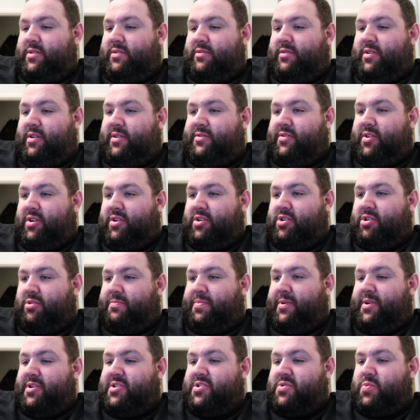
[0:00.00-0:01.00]
Right, I've got a
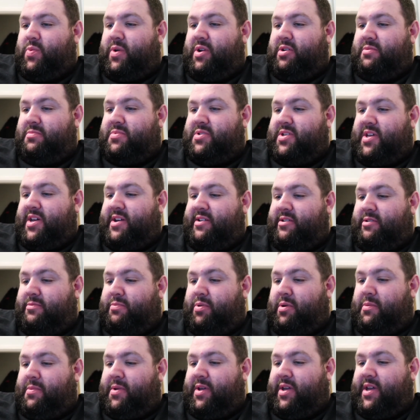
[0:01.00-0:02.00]
couple of Swinubs here. I'll
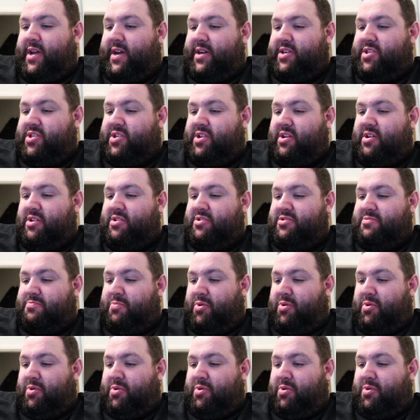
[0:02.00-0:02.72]
probably catch those.